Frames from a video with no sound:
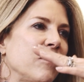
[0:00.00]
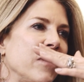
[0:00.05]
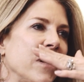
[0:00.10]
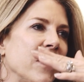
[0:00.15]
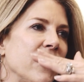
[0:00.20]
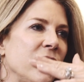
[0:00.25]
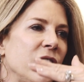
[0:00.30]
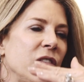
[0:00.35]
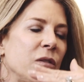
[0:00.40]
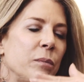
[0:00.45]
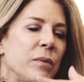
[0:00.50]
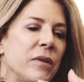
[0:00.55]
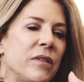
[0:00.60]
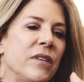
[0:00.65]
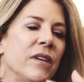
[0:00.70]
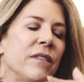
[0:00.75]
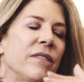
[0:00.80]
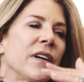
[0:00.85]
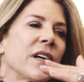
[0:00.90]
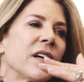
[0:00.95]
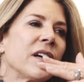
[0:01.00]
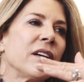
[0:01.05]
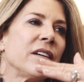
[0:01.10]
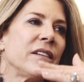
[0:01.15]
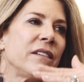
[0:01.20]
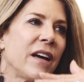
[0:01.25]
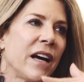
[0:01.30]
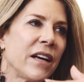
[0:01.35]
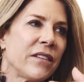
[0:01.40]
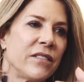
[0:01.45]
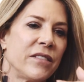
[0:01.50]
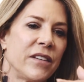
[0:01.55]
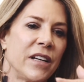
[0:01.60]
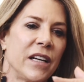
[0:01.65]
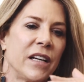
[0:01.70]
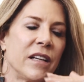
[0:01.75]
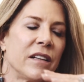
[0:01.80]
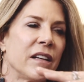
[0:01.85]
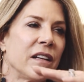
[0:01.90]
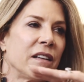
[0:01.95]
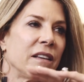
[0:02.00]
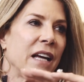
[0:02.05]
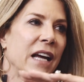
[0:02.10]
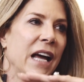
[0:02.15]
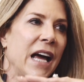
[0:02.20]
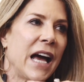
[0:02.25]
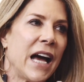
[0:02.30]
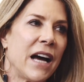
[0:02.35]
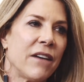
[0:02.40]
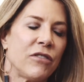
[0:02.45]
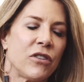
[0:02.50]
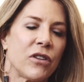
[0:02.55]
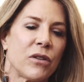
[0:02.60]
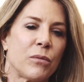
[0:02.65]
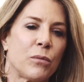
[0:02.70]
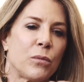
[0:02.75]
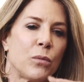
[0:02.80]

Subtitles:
very specific testing that they have to.